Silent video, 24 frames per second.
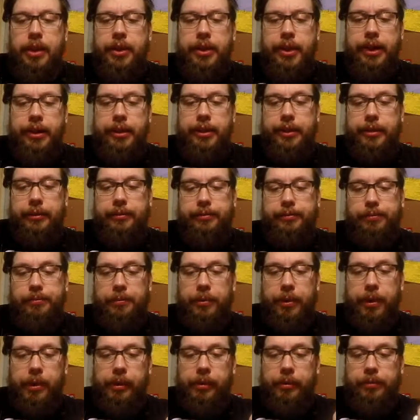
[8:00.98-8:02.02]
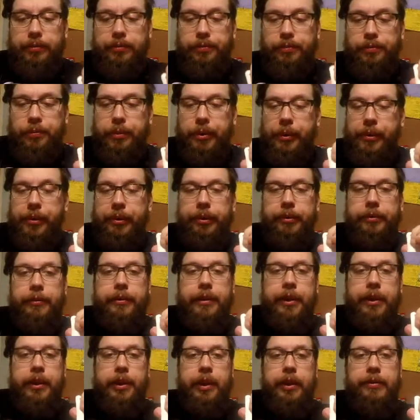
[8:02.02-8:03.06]
That
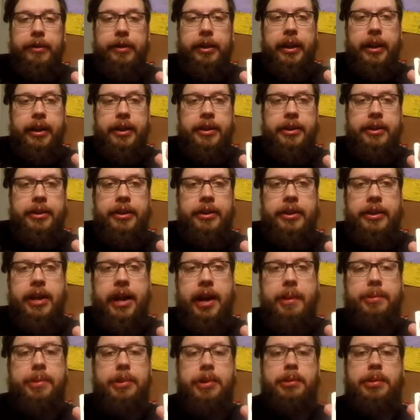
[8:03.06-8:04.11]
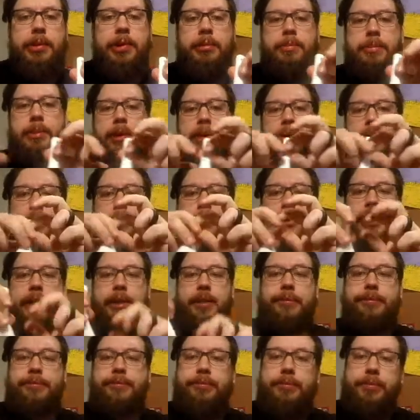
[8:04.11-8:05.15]
fell off a lot and didn't happen to be a big old bite.
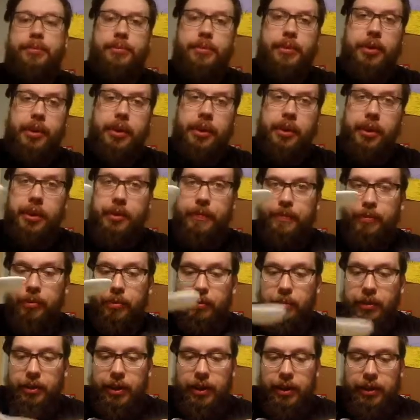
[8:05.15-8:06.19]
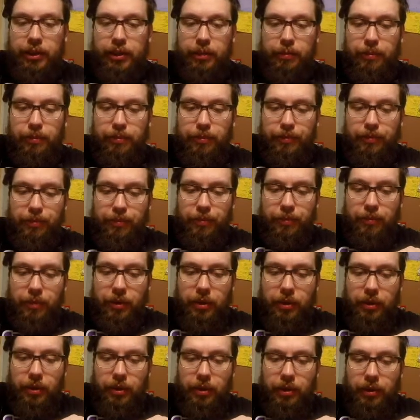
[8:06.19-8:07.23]
I'm going to take some
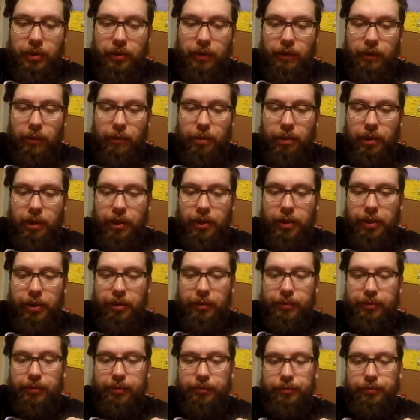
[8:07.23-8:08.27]
for the broth though.